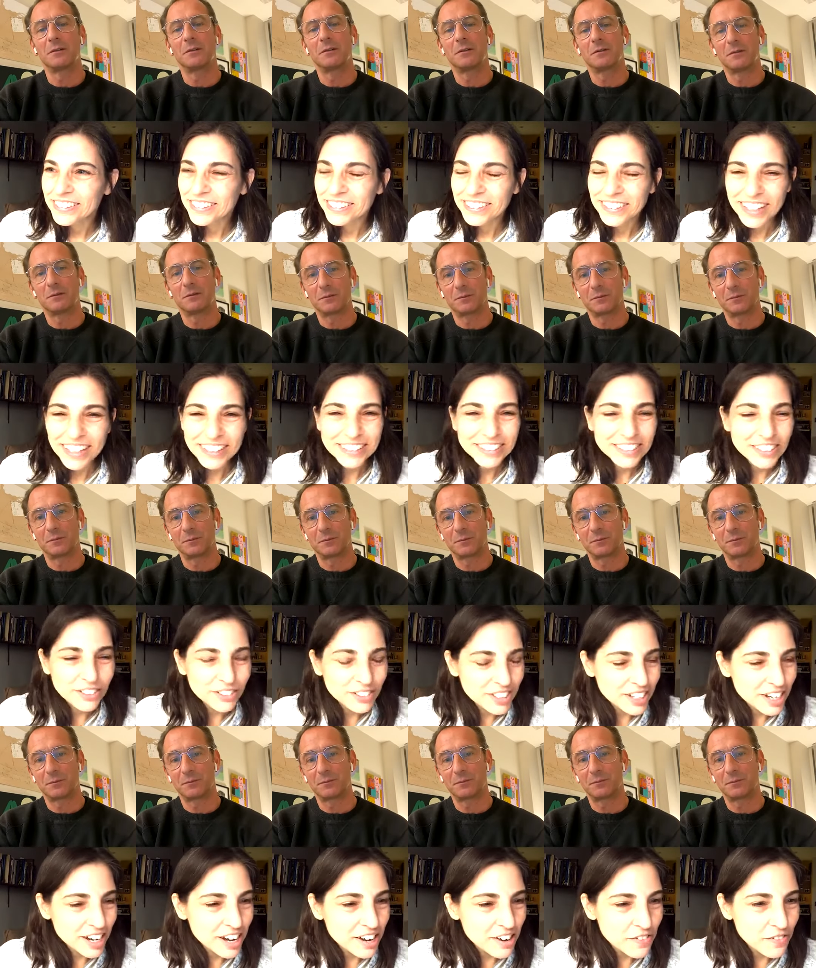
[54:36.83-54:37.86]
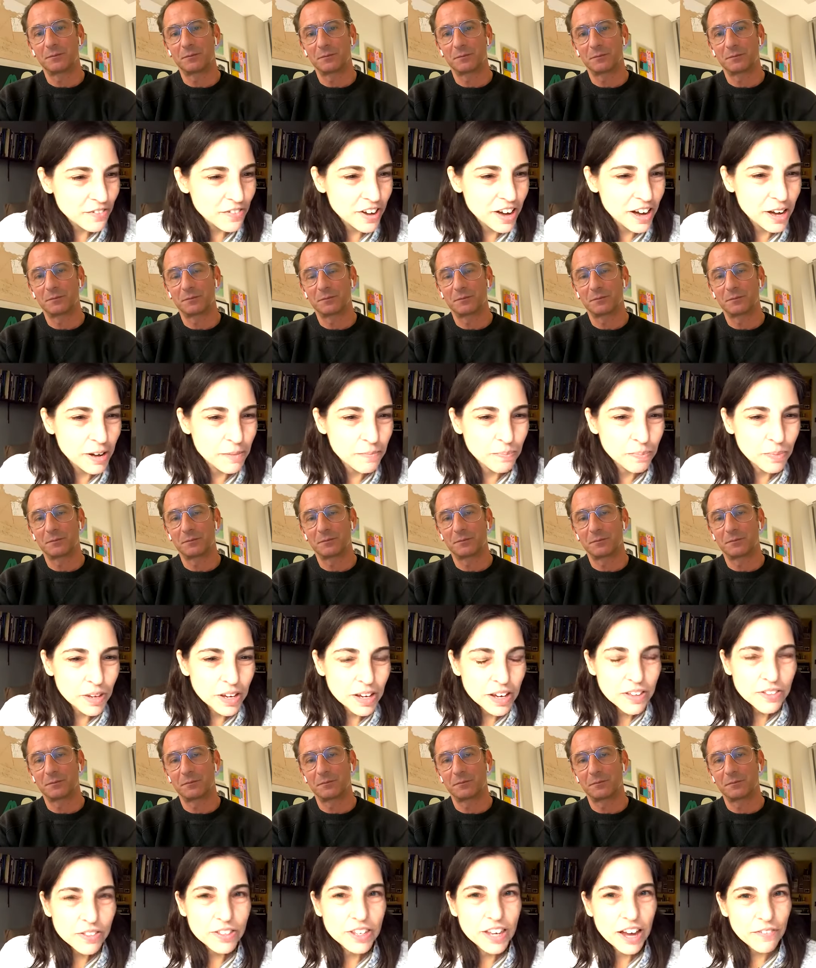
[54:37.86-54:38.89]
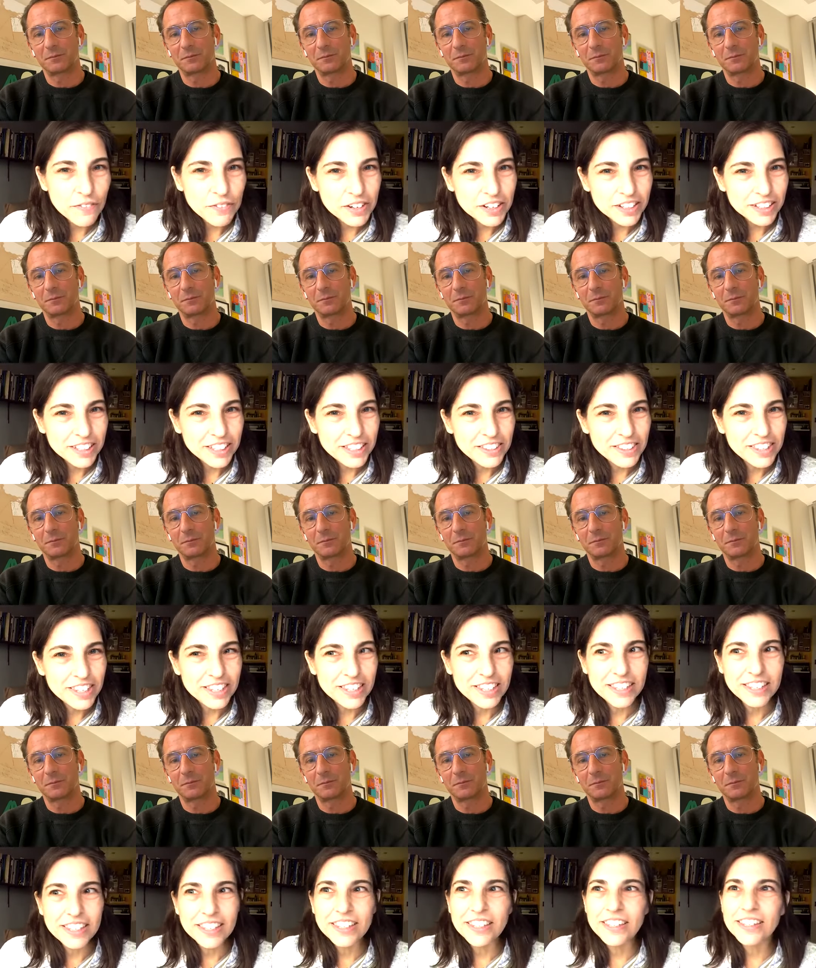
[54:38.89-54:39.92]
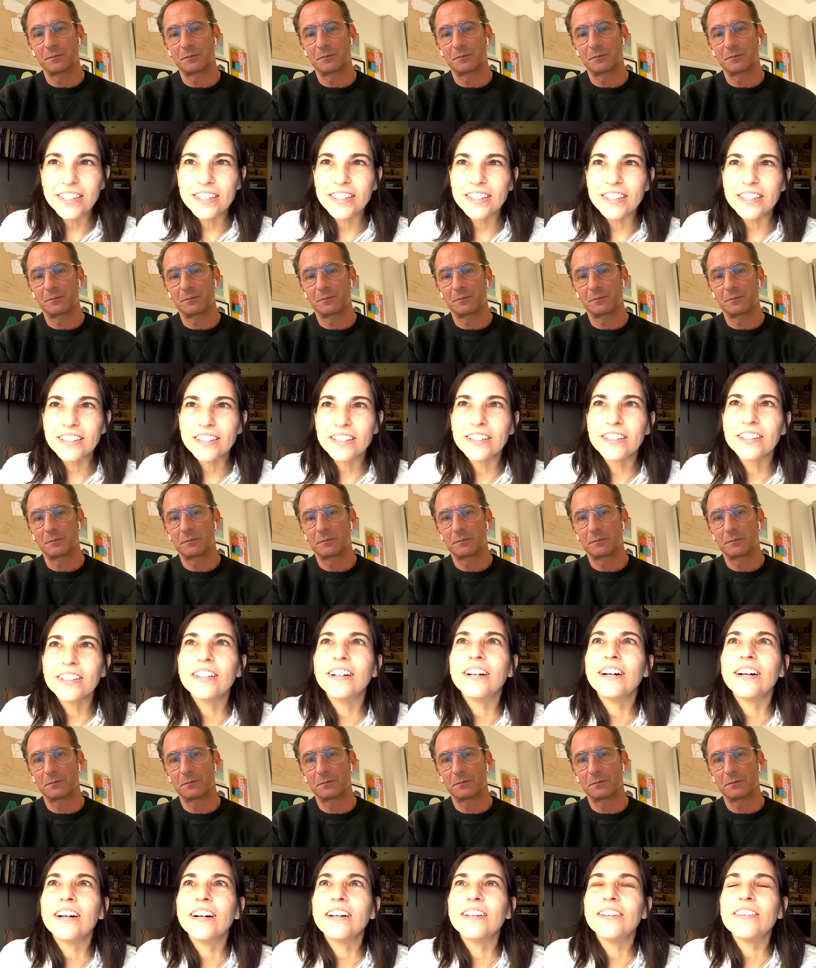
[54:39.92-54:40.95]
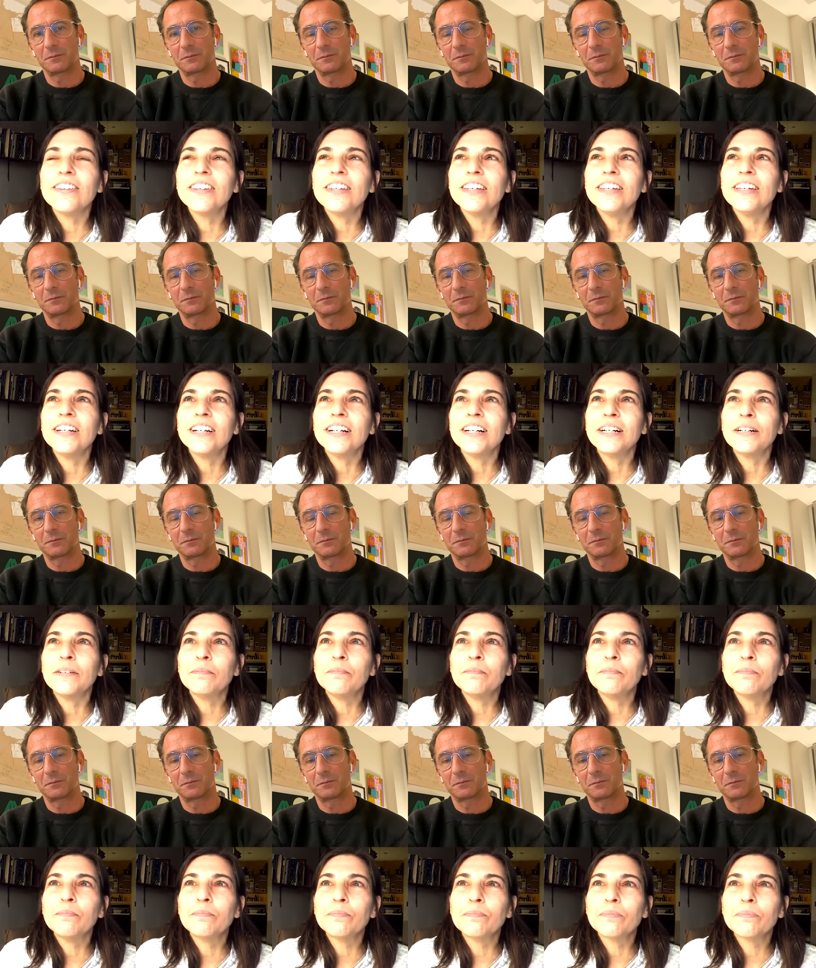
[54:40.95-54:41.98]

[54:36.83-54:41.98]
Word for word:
Speaker 1: That's so tough. Um, definitely the the um,